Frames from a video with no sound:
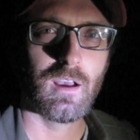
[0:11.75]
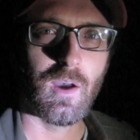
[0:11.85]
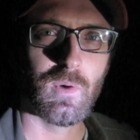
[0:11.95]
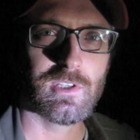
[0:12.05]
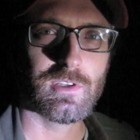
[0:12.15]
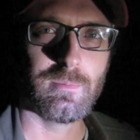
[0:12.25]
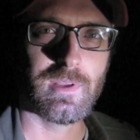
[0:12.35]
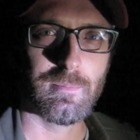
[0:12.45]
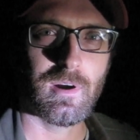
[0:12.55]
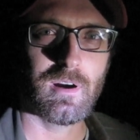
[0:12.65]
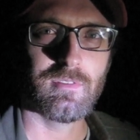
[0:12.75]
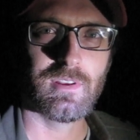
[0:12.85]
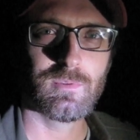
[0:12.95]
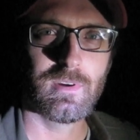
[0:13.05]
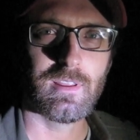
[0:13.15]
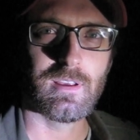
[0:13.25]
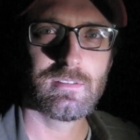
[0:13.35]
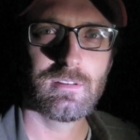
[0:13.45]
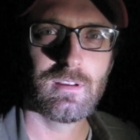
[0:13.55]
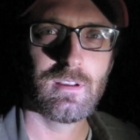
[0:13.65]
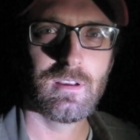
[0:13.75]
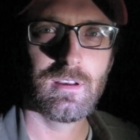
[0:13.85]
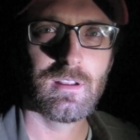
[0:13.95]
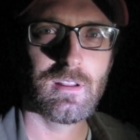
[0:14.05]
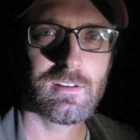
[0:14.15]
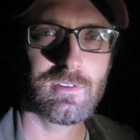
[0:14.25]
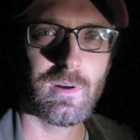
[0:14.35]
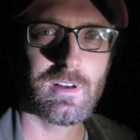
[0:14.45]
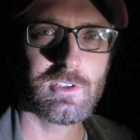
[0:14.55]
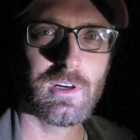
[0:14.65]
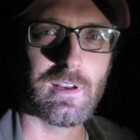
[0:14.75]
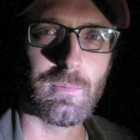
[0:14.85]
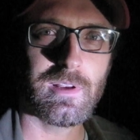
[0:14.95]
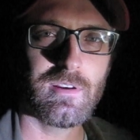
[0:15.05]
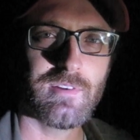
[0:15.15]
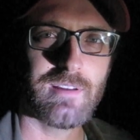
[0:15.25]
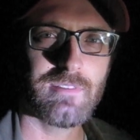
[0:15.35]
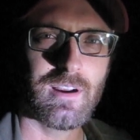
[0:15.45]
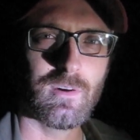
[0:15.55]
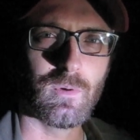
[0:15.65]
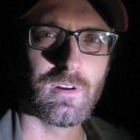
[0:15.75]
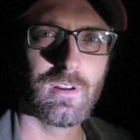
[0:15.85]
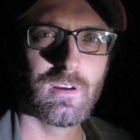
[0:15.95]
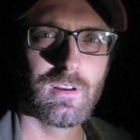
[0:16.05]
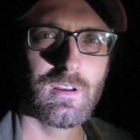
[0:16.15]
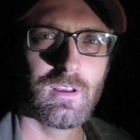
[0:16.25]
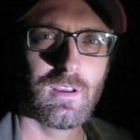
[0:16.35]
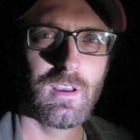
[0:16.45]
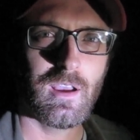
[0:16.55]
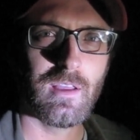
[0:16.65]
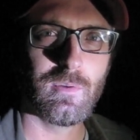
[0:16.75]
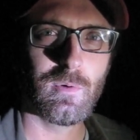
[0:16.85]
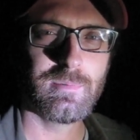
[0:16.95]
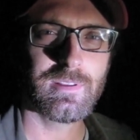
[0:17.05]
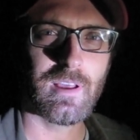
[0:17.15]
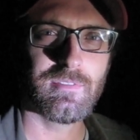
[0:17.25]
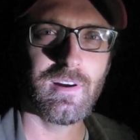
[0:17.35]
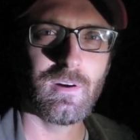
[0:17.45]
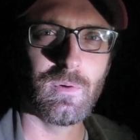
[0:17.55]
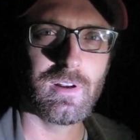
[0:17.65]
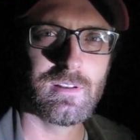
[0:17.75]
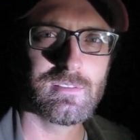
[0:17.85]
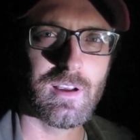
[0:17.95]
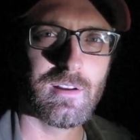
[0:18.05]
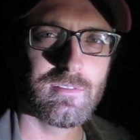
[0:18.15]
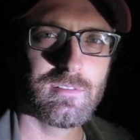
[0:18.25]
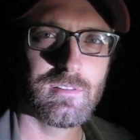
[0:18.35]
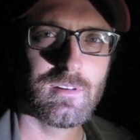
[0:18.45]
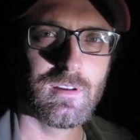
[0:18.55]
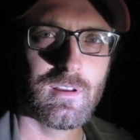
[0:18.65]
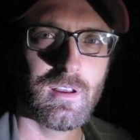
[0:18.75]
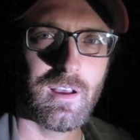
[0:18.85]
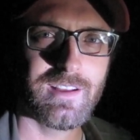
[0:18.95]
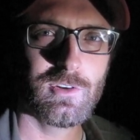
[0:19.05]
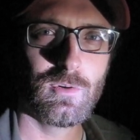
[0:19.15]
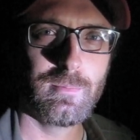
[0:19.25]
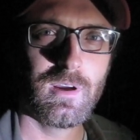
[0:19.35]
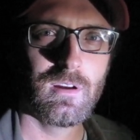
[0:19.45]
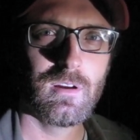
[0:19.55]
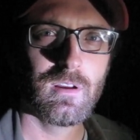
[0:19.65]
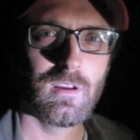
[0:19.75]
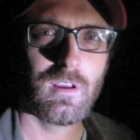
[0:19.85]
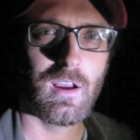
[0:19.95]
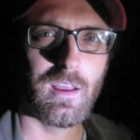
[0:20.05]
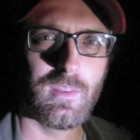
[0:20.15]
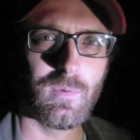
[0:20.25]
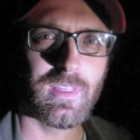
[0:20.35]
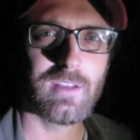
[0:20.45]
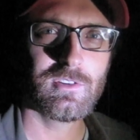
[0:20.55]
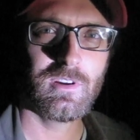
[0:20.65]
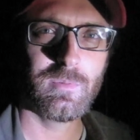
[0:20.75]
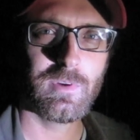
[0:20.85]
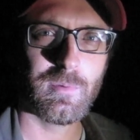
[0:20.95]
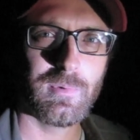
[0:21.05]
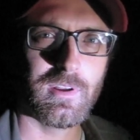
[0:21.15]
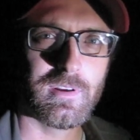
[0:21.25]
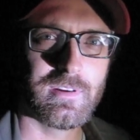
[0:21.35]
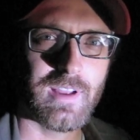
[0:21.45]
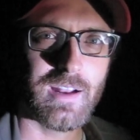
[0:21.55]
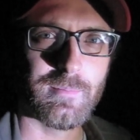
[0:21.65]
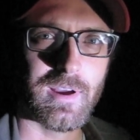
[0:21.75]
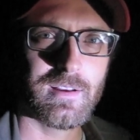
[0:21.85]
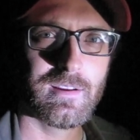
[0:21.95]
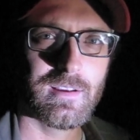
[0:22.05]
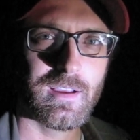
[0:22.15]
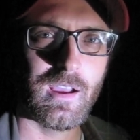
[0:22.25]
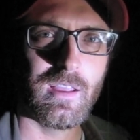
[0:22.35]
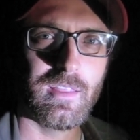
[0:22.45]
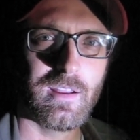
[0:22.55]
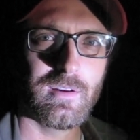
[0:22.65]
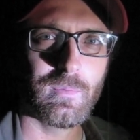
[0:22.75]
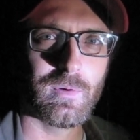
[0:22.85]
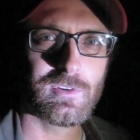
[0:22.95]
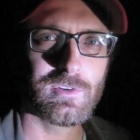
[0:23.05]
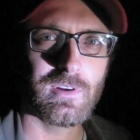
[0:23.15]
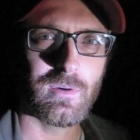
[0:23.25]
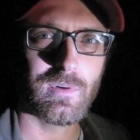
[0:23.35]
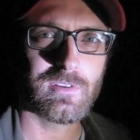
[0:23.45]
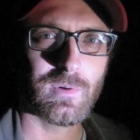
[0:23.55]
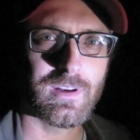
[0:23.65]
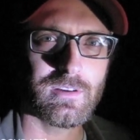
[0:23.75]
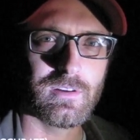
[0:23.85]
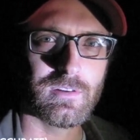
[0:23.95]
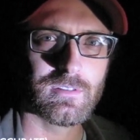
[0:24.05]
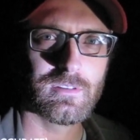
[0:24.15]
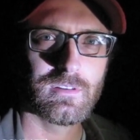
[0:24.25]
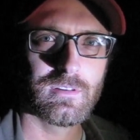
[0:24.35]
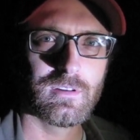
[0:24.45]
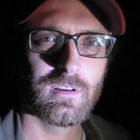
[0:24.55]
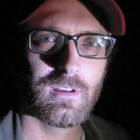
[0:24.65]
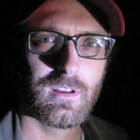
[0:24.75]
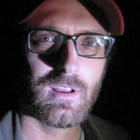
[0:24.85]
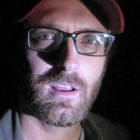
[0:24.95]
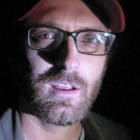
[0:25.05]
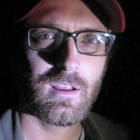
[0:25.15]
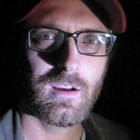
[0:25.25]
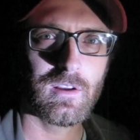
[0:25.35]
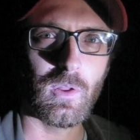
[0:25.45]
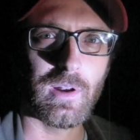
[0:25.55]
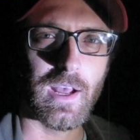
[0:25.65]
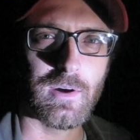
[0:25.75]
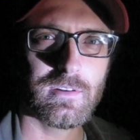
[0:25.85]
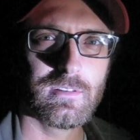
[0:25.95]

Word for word: I want you to be a part of this with us. Let's go on a journey. We need to find firewood. And then we'll put that firewood inside of a tube. And then with that tube, we'll put dynamite. And then we'll shoot it with 22s. Glow it out.